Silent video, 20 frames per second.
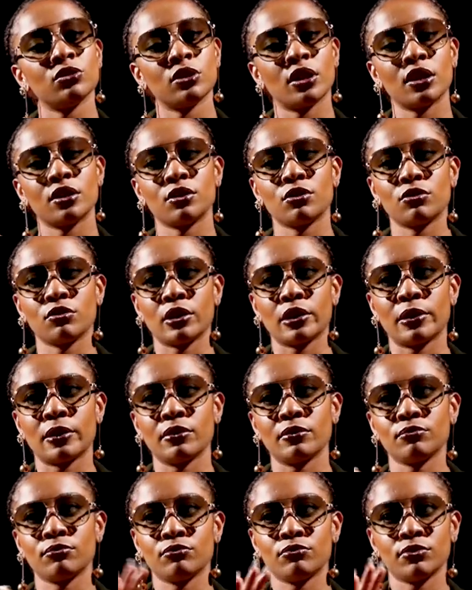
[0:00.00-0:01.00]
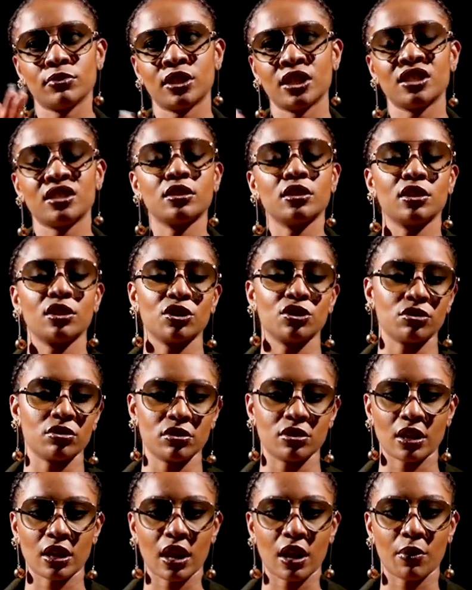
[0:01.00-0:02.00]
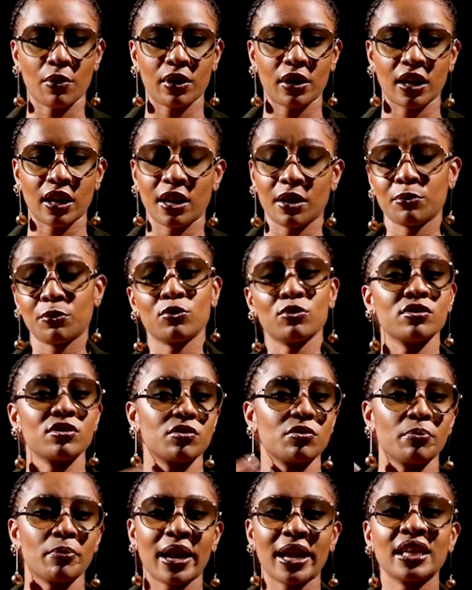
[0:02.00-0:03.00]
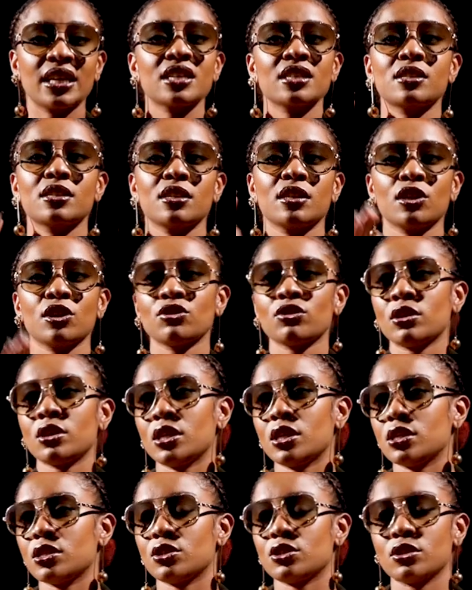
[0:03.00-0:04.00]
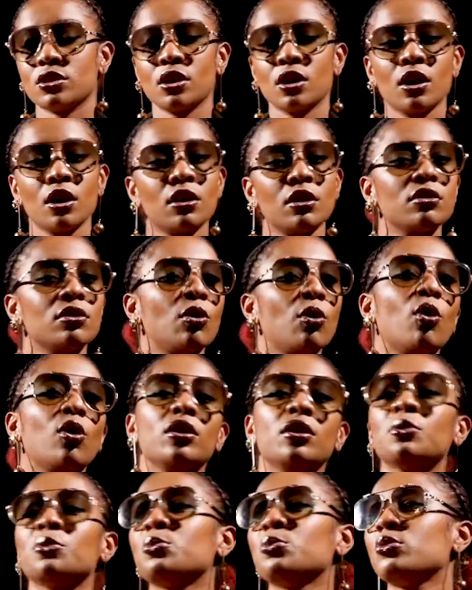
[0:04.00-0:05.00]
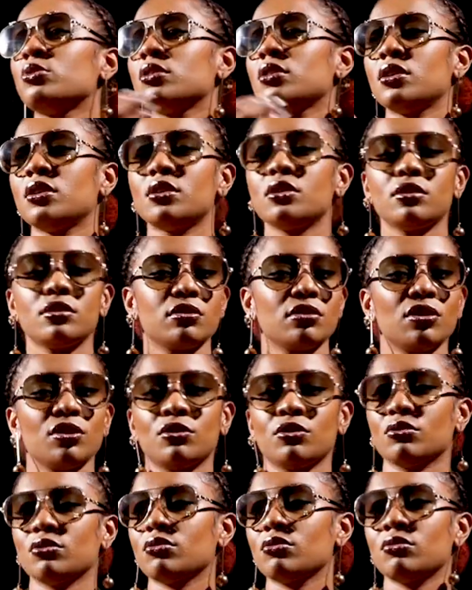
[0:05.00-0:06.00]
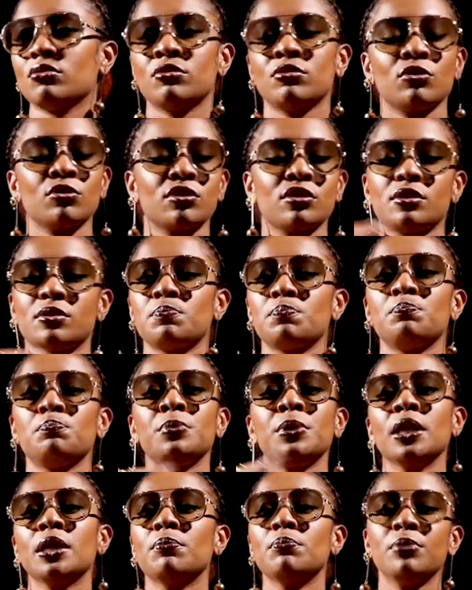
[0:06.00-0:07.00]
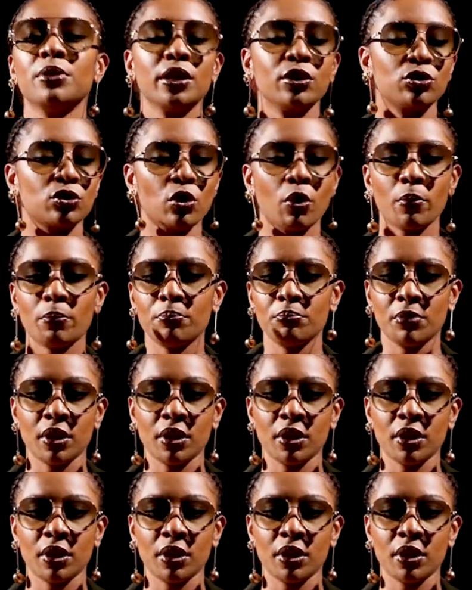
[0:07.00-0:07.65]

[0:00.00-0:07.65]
to get to the destination that I want to get. Because my destination is Hollywood, those big top